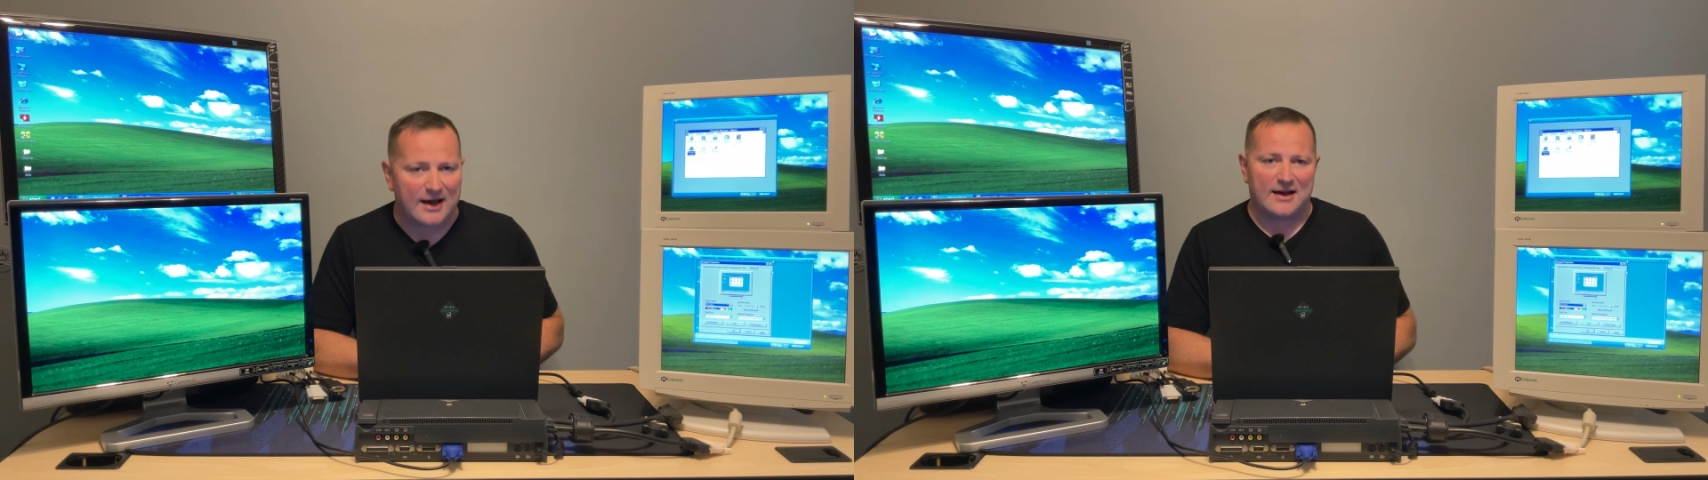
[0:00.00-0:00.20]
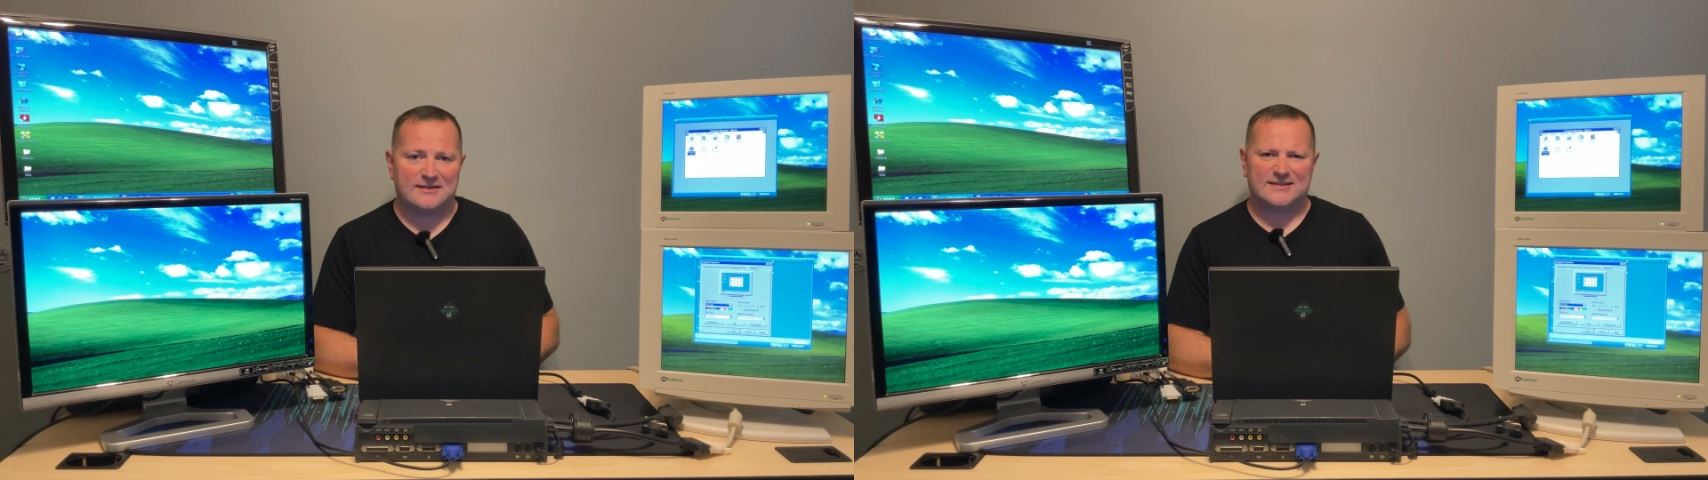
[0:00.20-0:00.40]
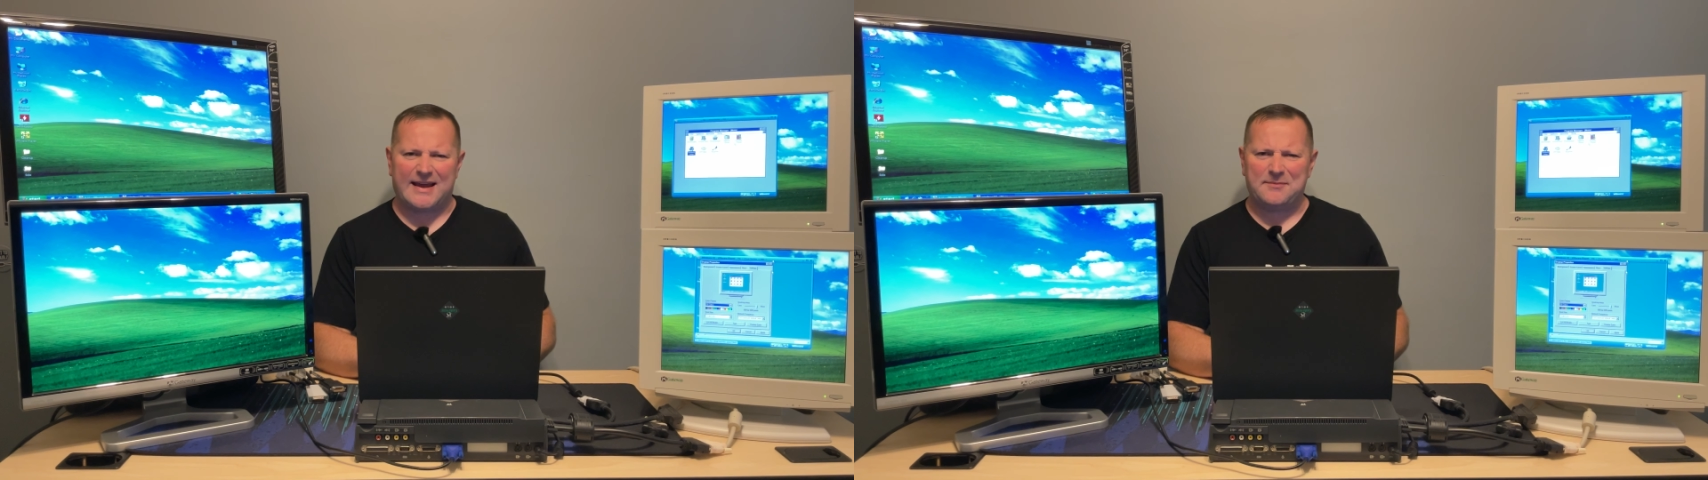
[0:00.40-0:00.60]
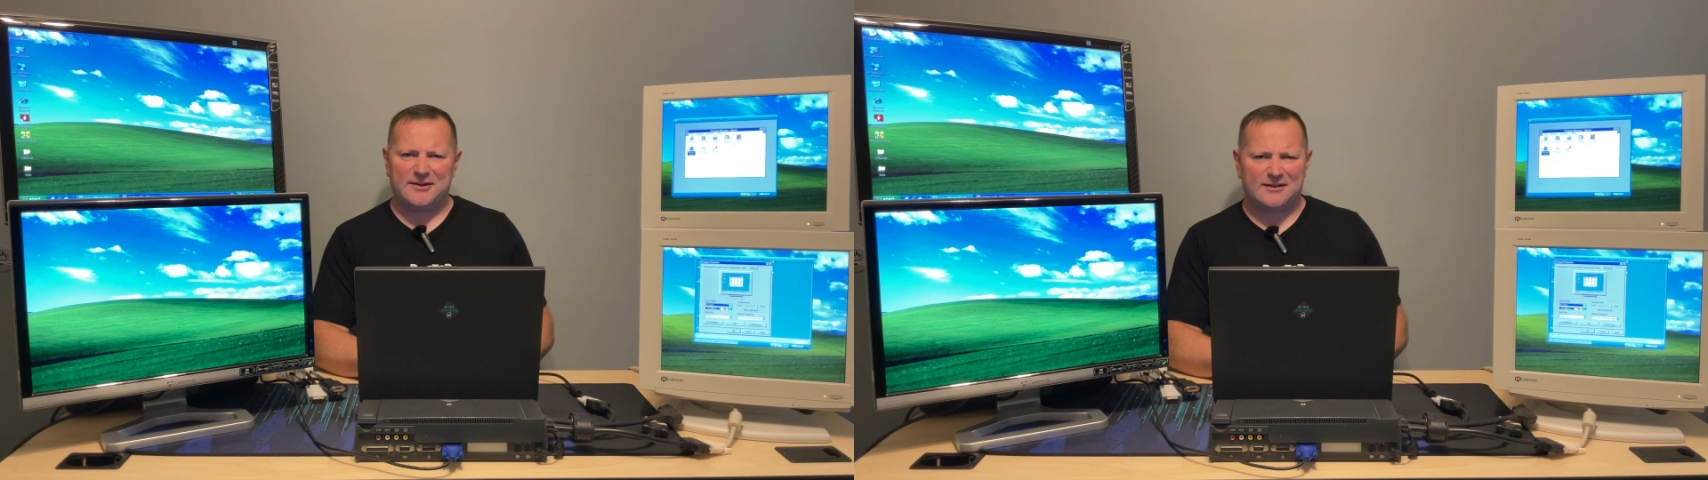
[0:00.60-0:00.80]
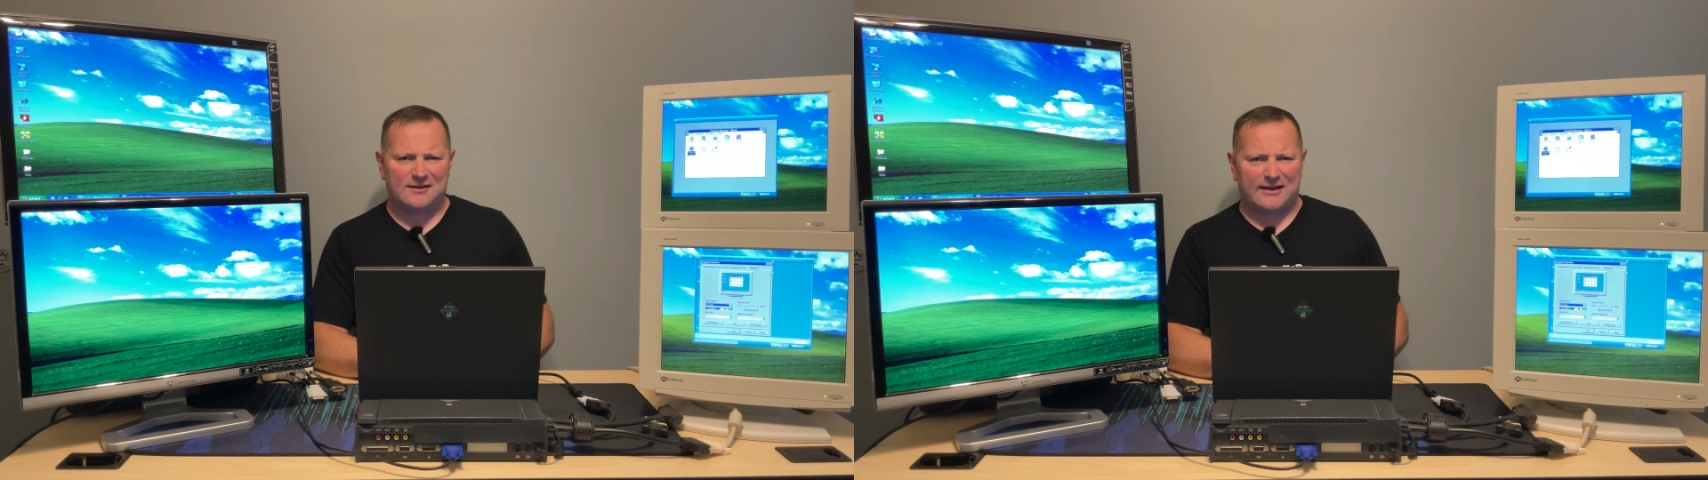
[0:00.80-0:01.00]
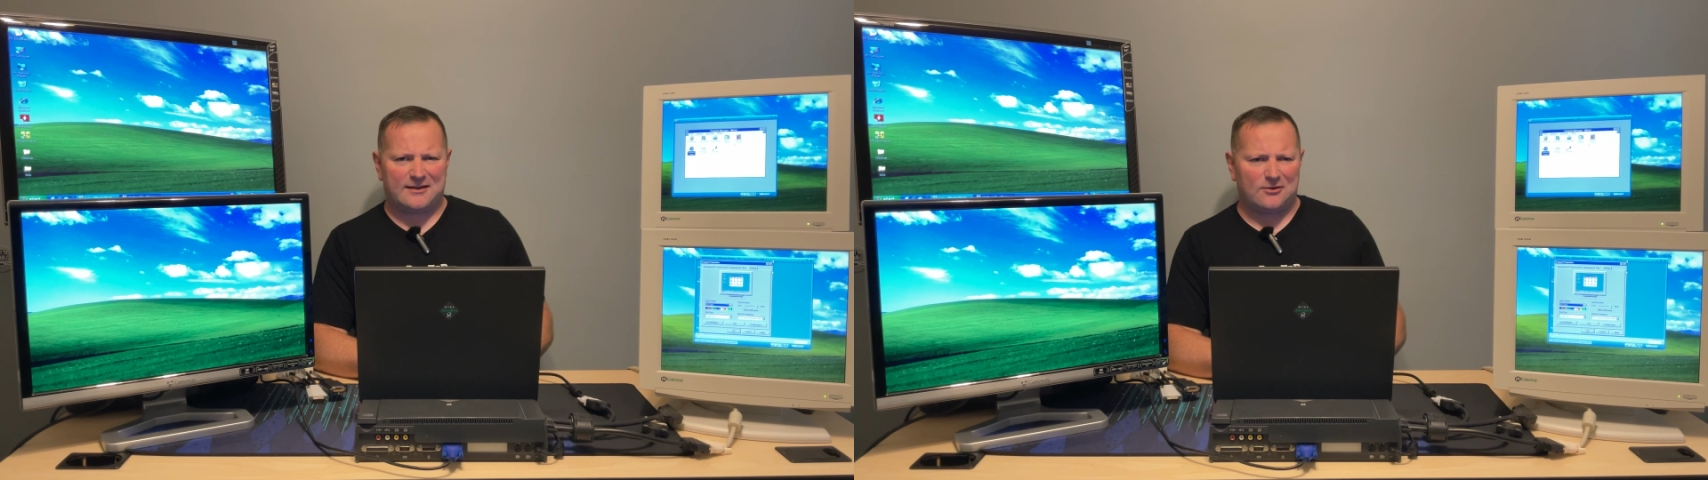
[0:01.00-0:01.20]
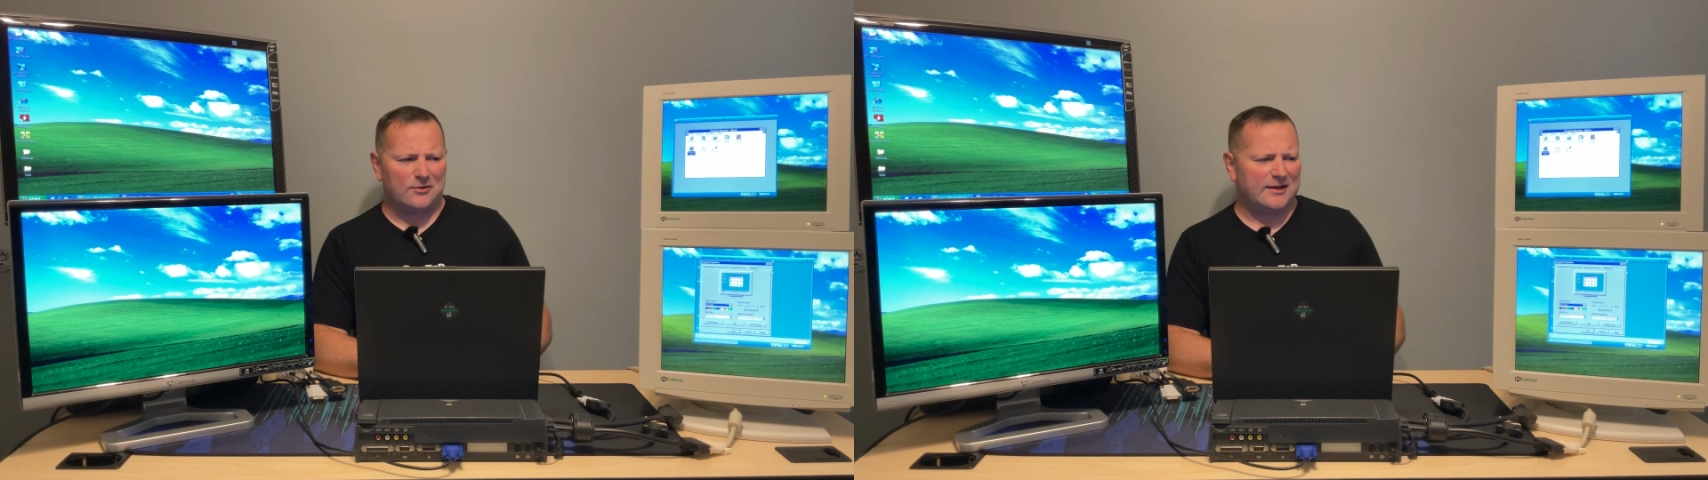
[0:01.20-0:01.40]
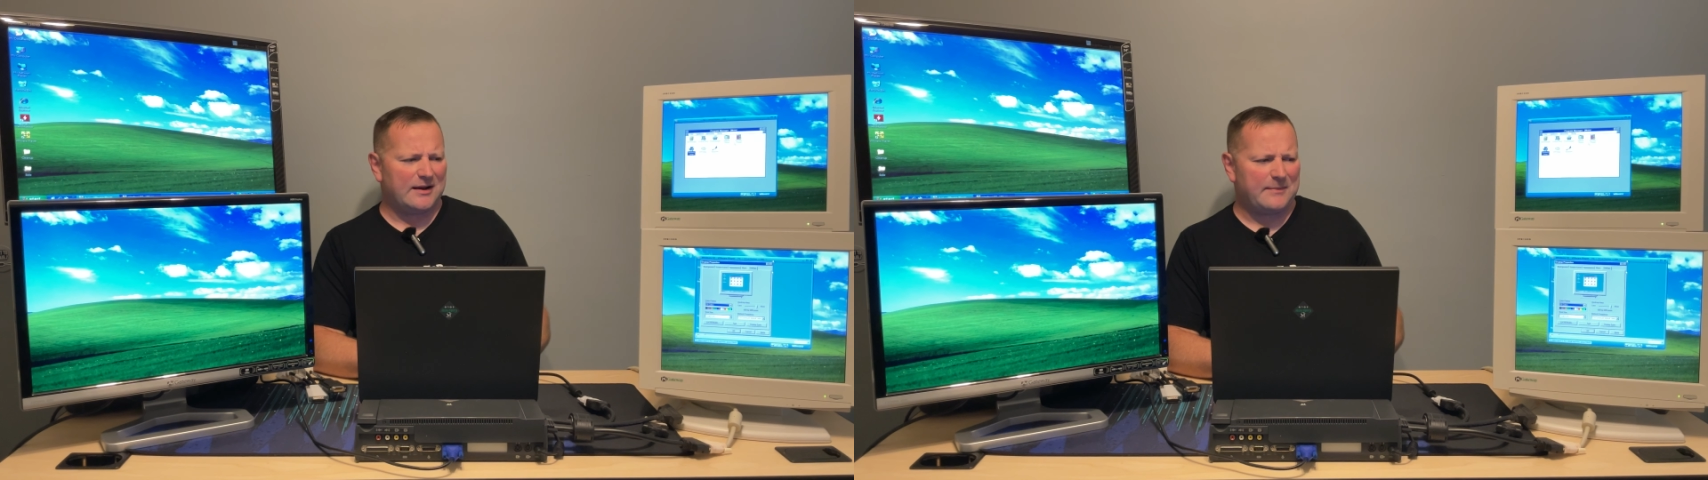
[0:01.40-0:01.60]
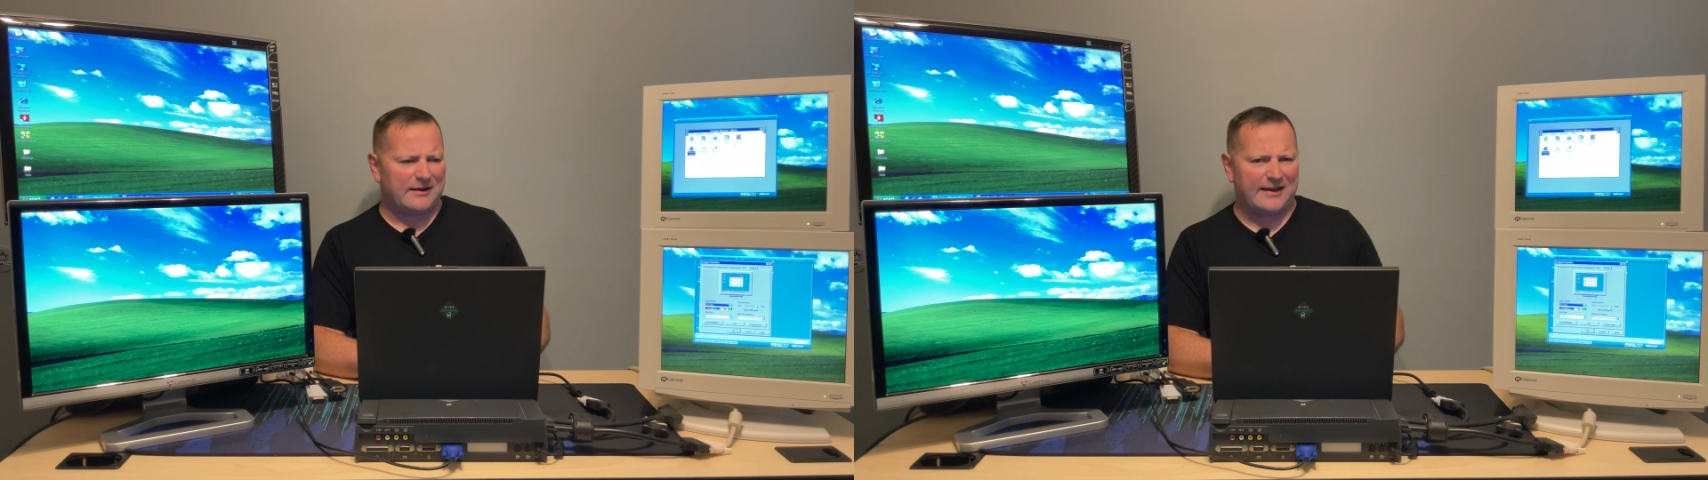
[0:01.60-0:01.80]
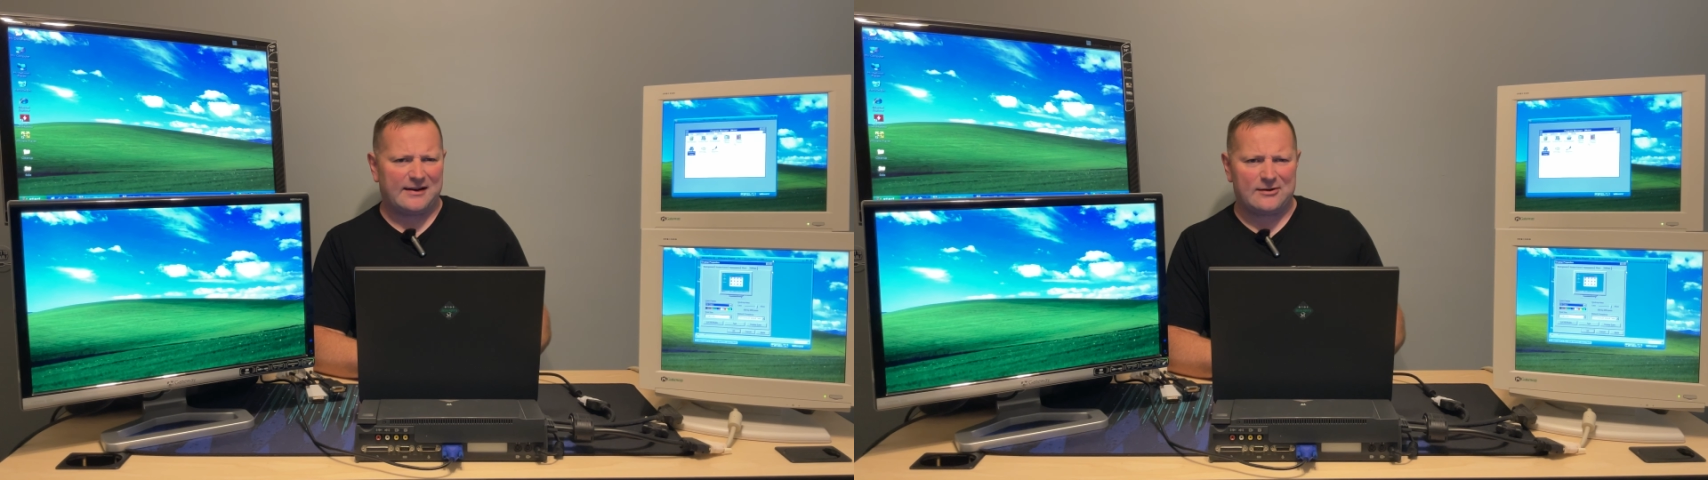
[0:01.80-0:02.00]
Same deal, I could only get
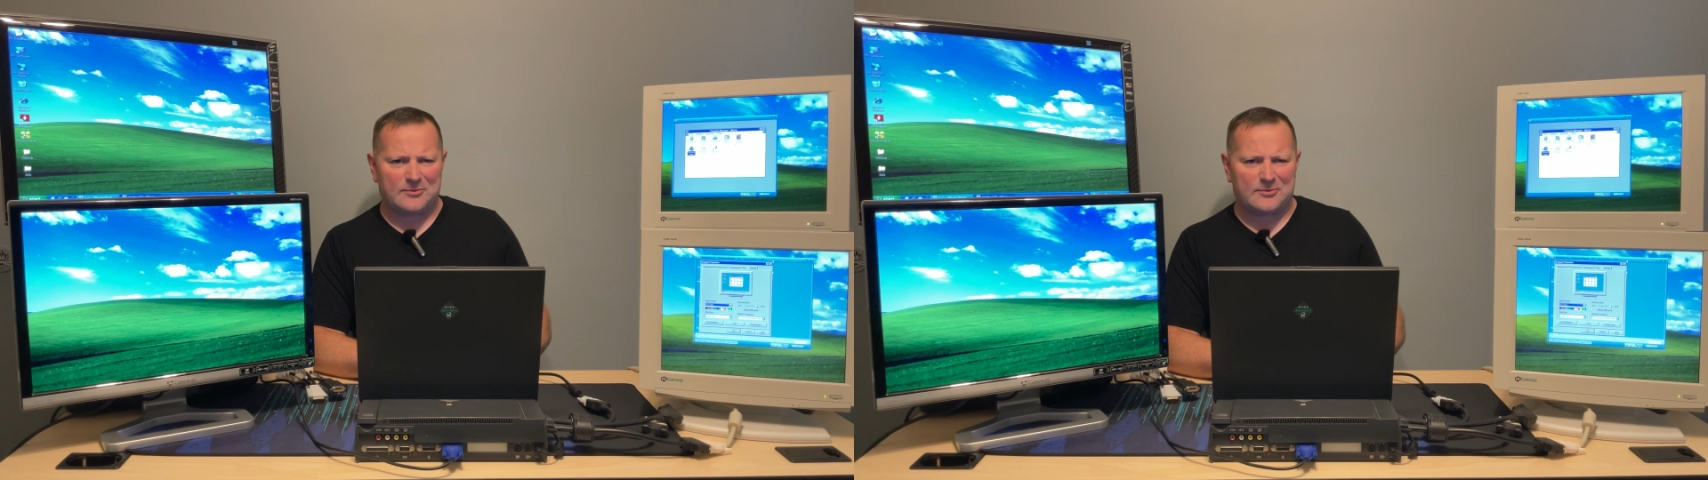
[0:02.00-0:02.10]
about 800